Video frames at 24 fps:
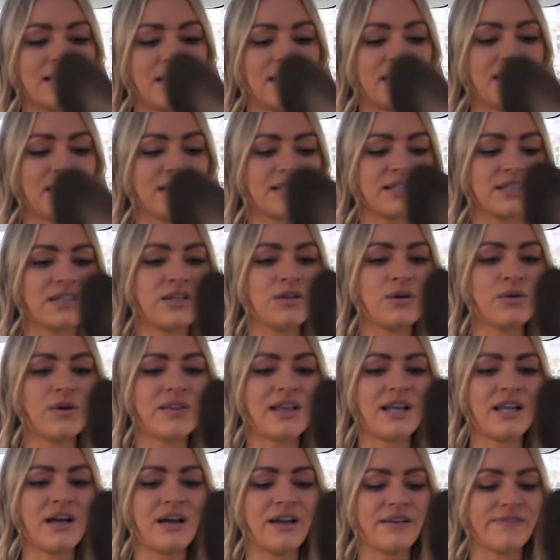Like you know what
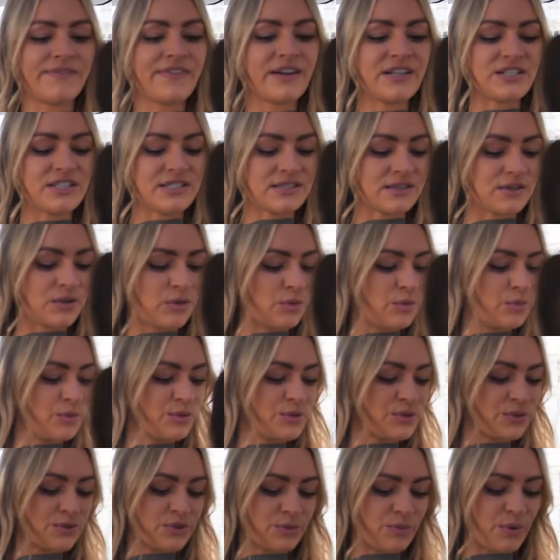they're like. Frenchie's got all
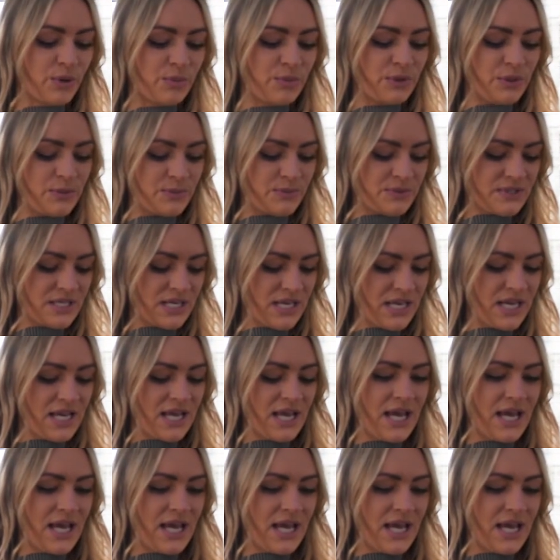sorts of problems. Yeah.